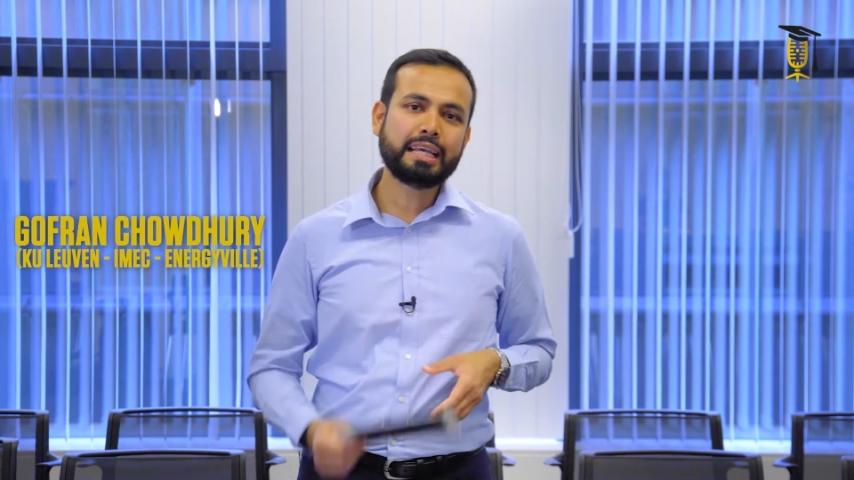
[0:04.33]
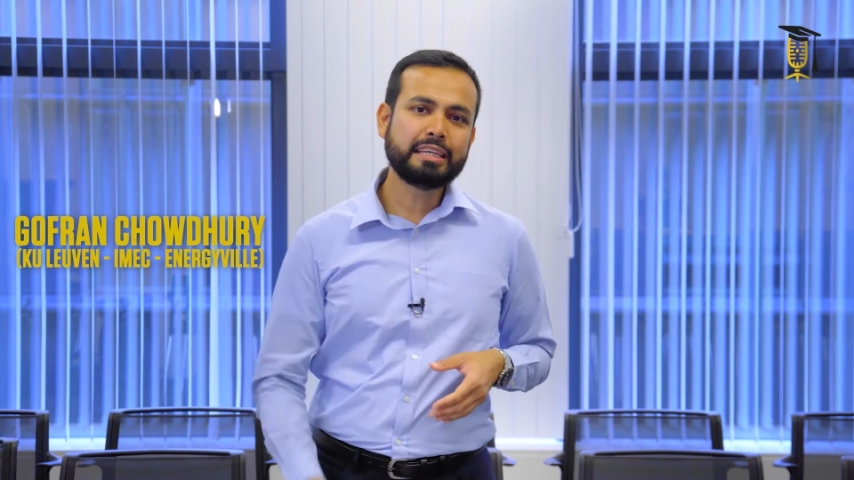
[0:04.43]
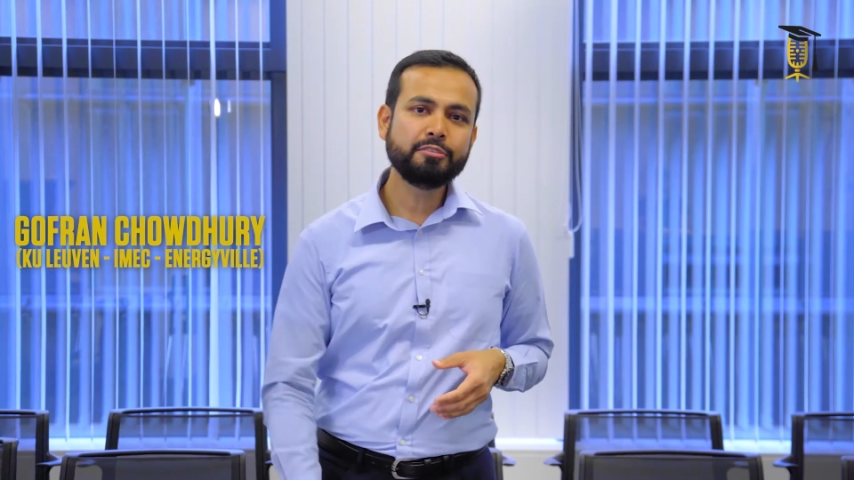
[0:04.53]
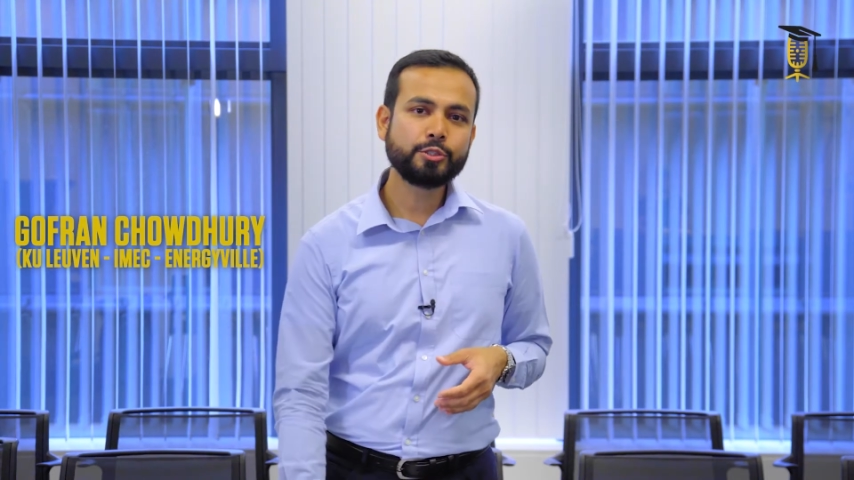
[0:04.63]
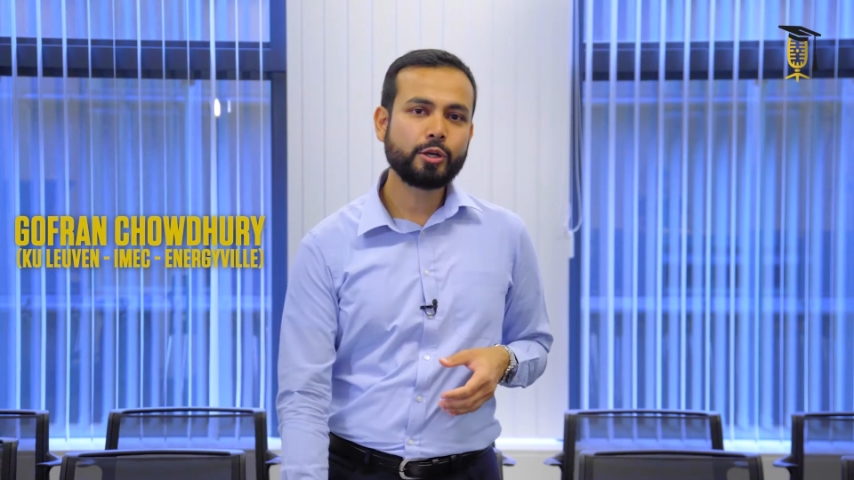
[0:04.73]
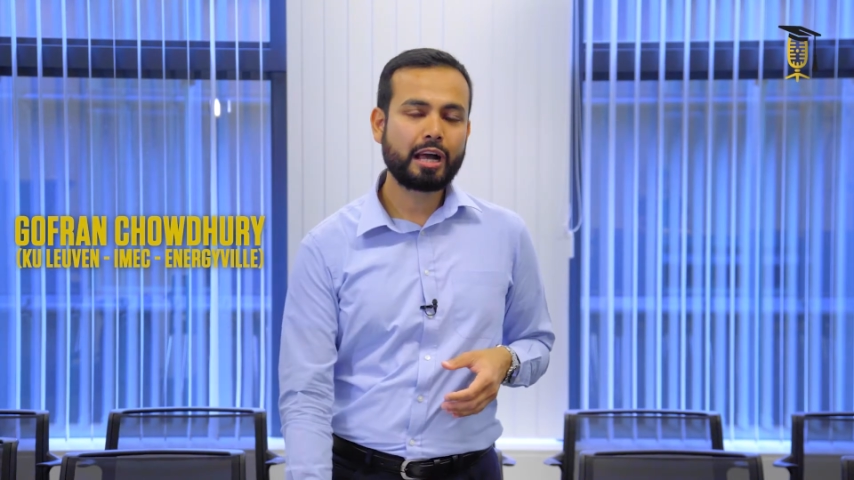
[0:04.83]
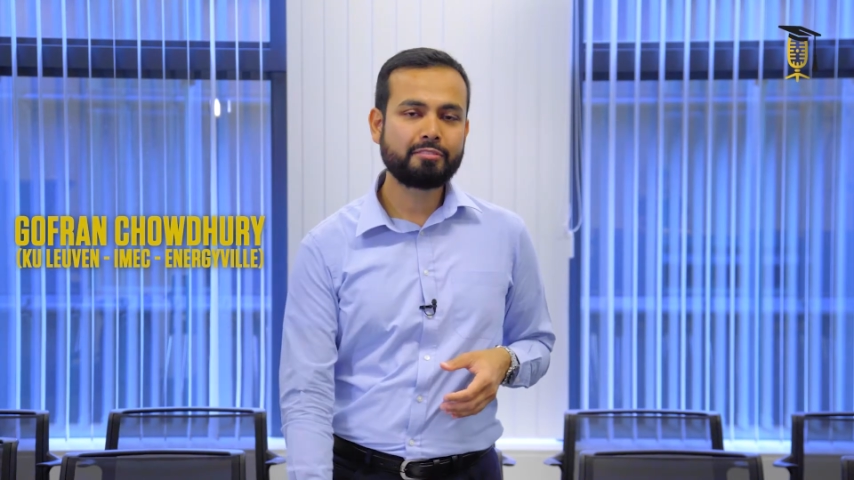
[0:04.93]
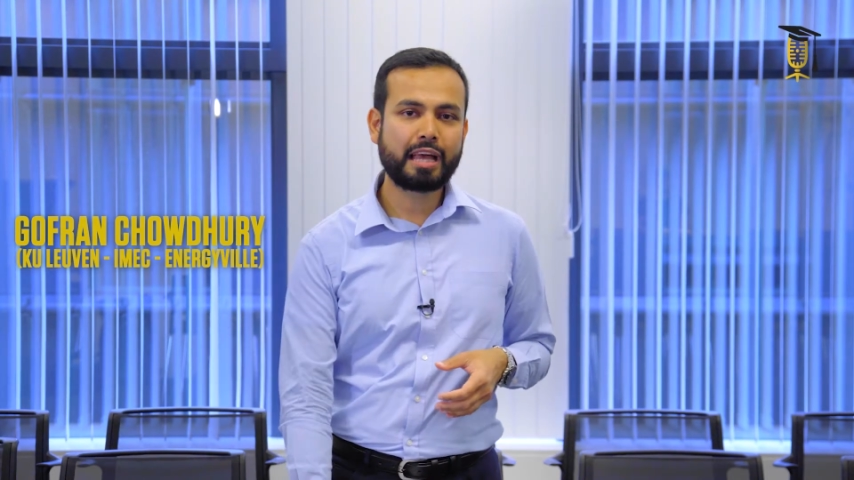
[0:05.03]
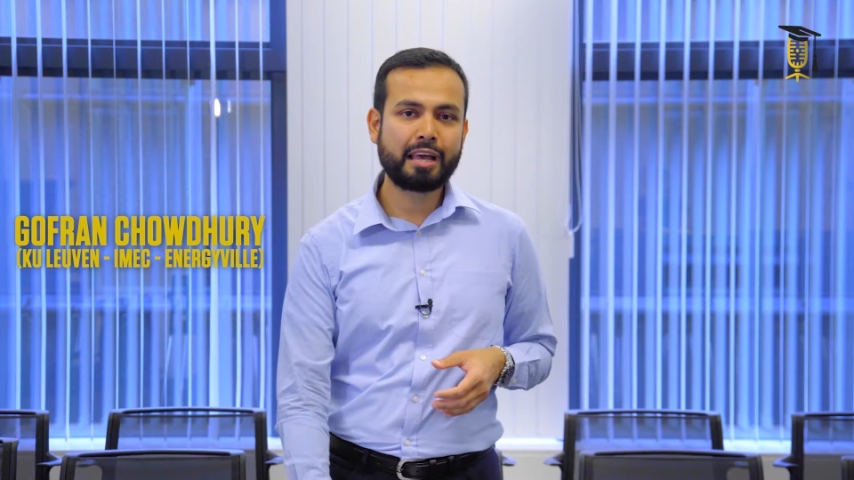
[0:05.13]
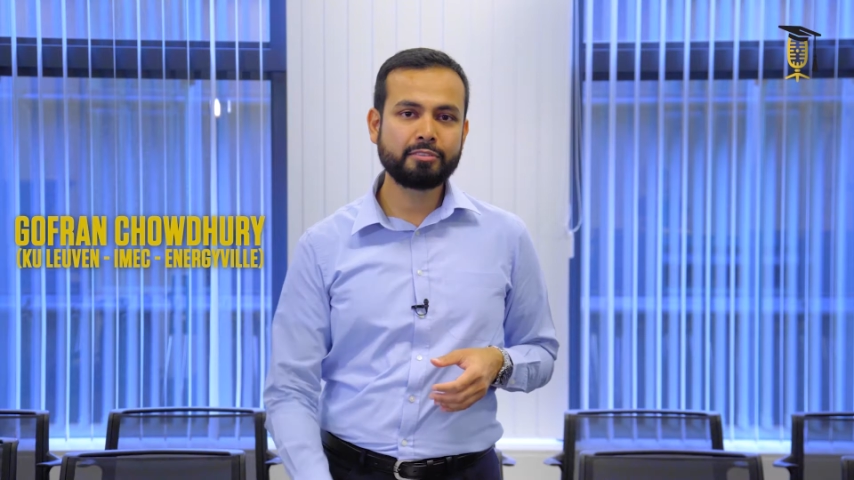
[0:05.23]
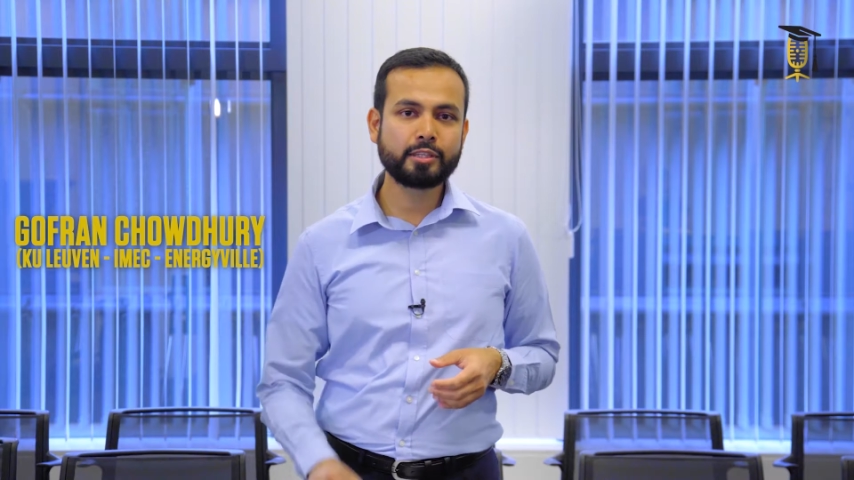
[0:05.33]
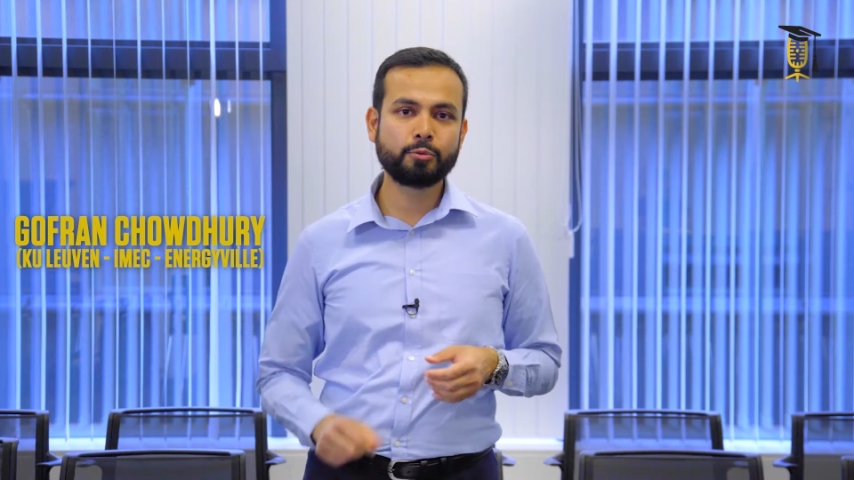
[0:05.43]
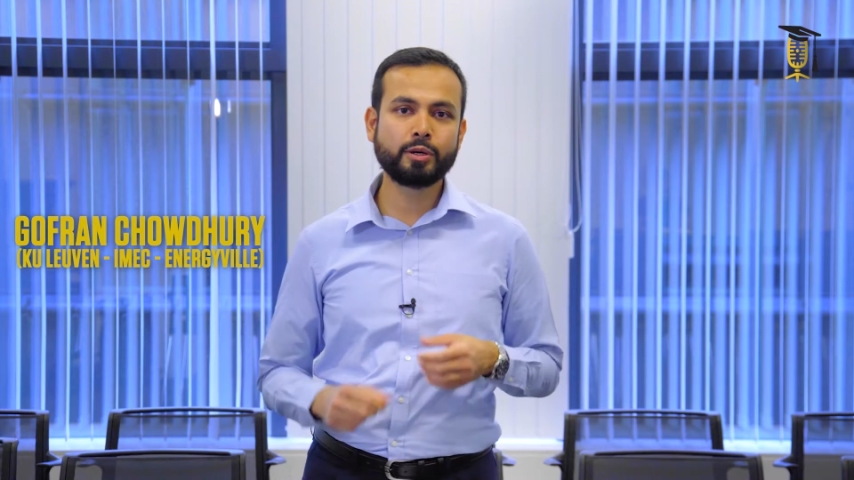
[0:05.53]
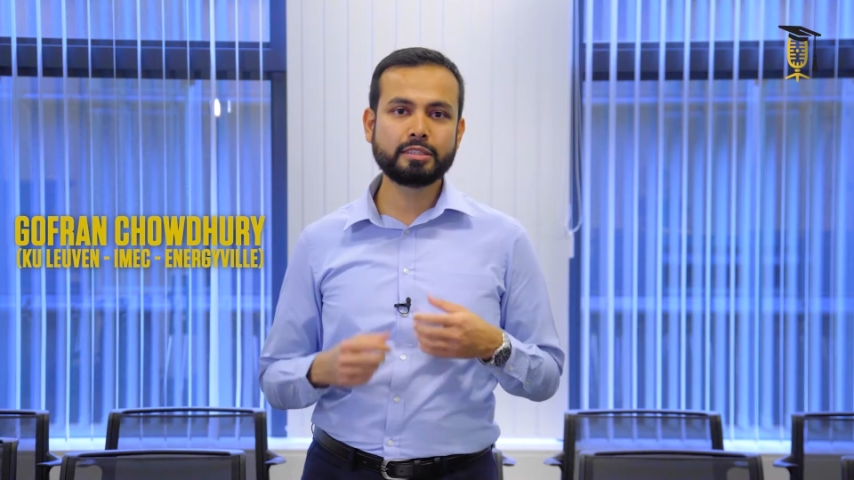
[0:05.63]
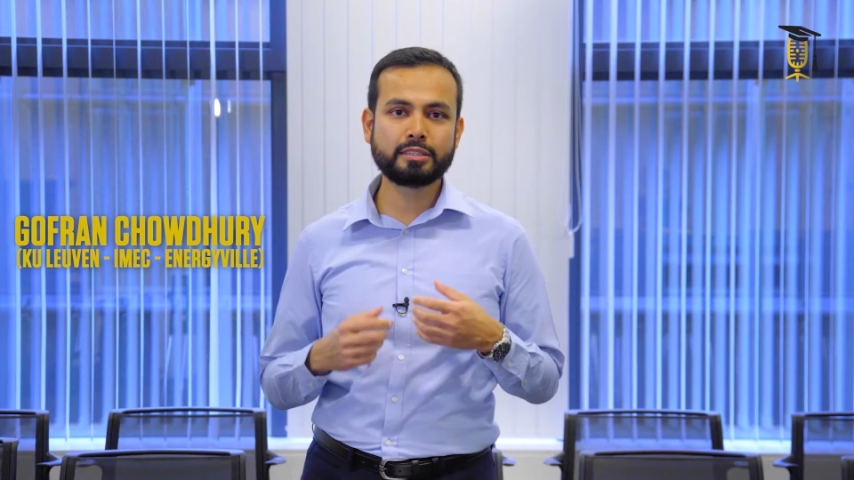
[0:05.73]
If you have ever
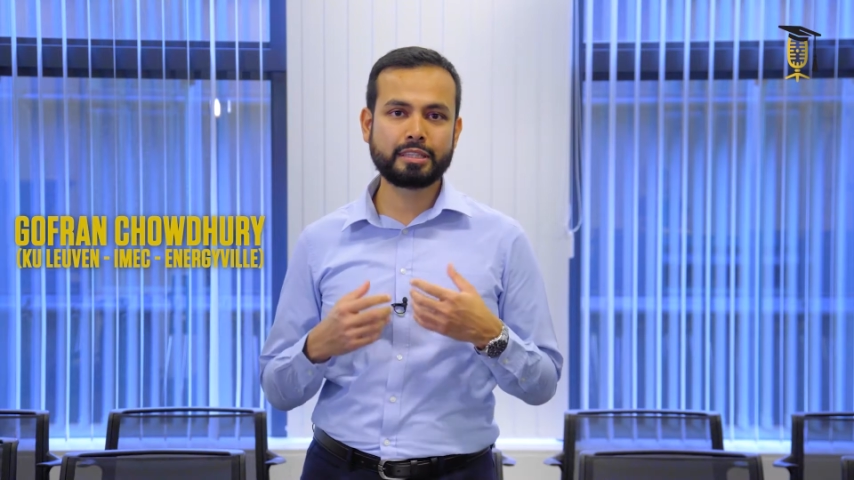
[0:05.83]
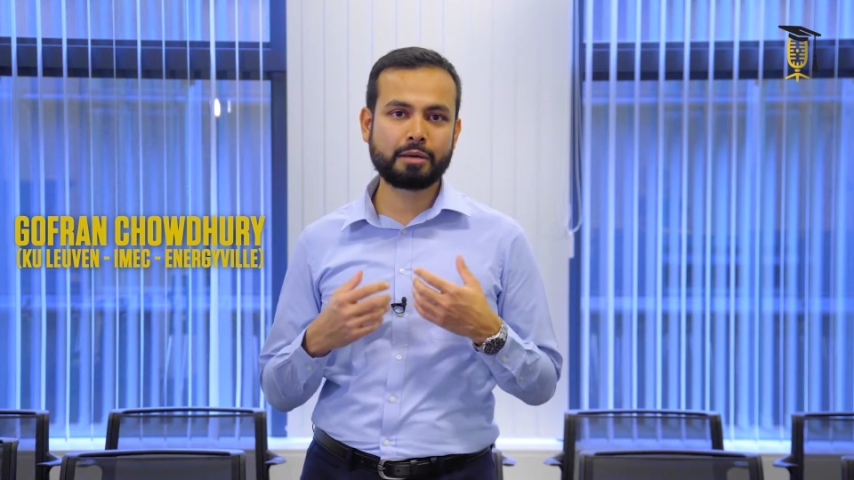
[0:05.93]
wondered